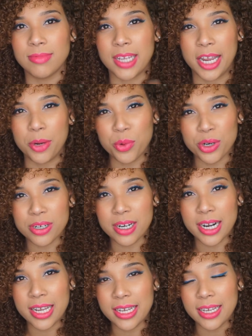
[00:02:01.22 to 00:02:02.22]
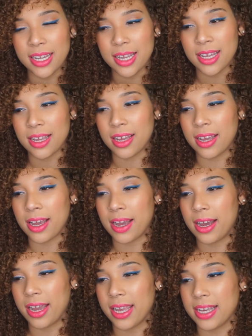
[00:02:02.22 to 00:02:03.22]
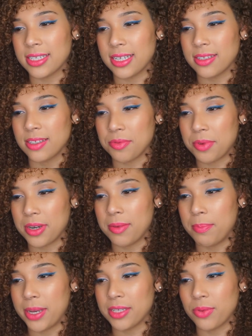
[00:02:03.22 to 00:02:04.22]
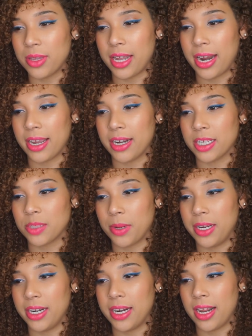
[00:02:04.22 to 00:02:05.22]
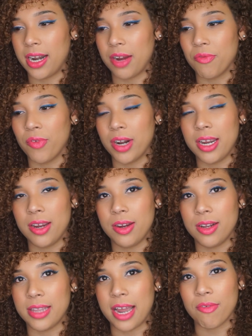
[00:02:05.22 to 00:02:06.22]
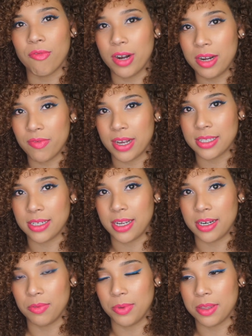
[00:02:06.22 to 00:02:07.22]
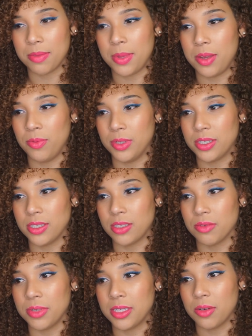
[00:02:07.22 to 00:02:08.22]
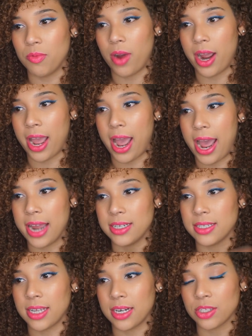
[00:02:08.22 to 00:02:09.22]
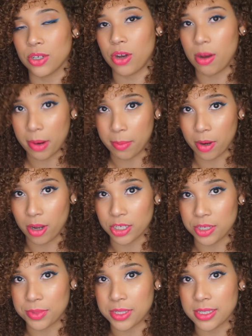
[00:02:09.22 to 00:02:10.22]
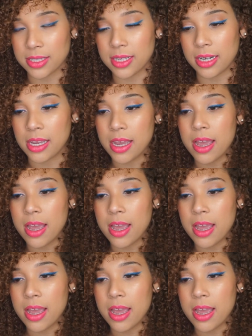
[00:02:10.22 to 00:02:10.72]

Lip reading: inwardly. I guess that's the best way that I can explain it, and that really resonated with me, which is the reason why I decided to call my blog Gypsy in the City.